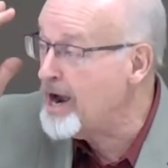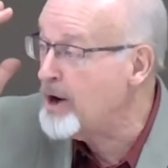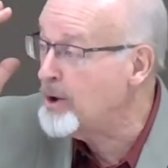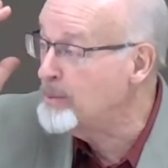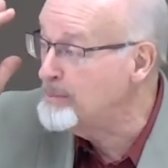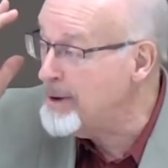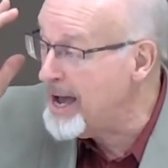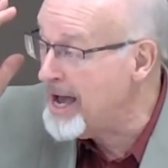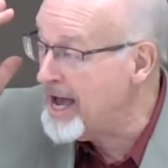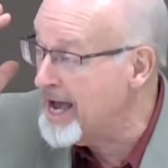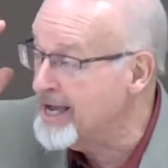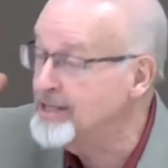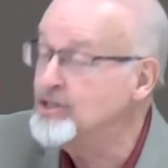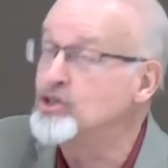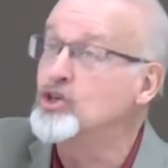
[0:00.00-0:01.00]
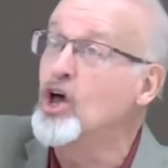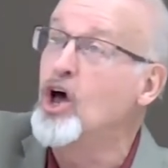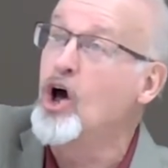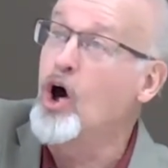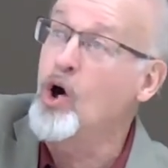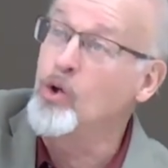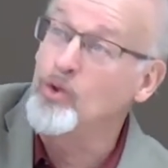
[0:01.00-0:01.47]
minds
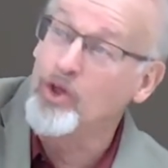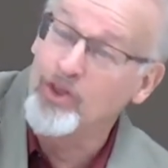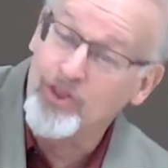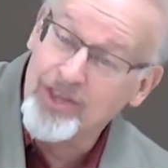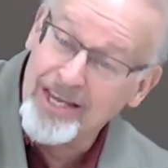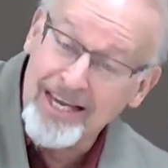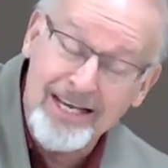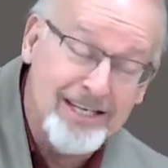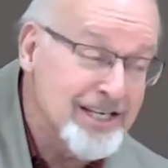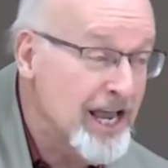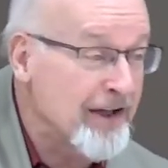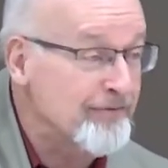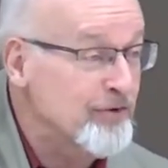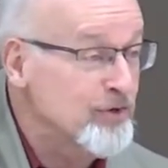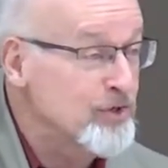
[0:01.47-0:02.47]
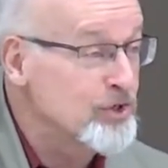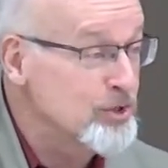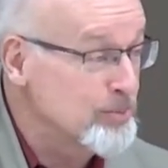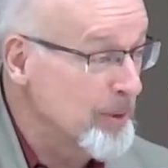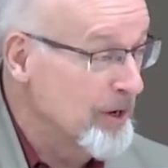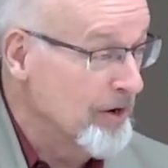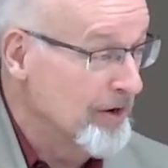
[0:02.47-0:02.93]
on the things after the
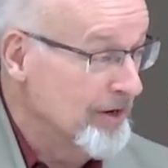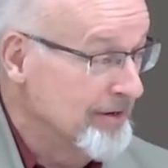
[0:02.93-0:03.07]
Spirit.